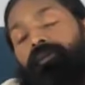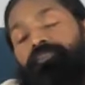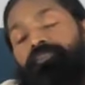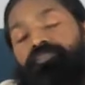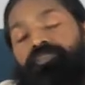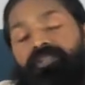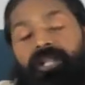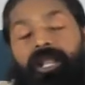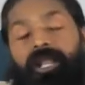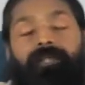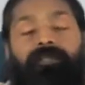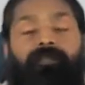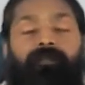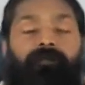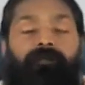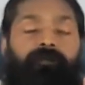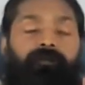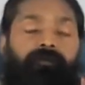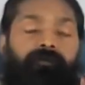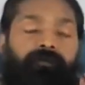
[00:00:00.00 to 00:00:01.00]

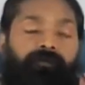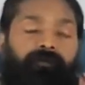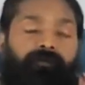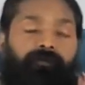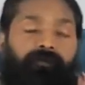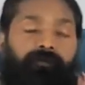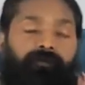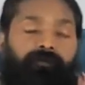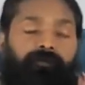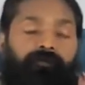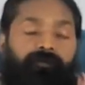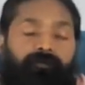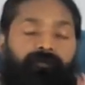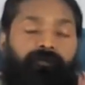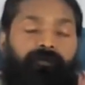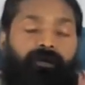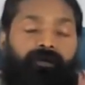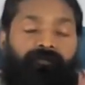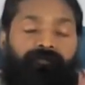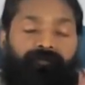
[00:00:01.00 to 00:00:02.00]
genetic
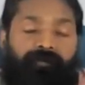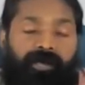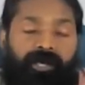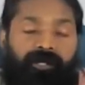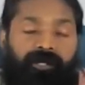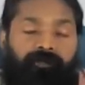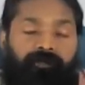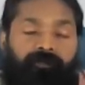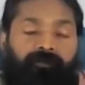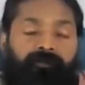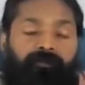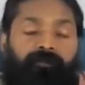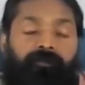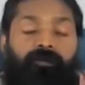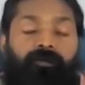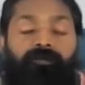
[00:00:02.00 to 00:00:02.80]
effect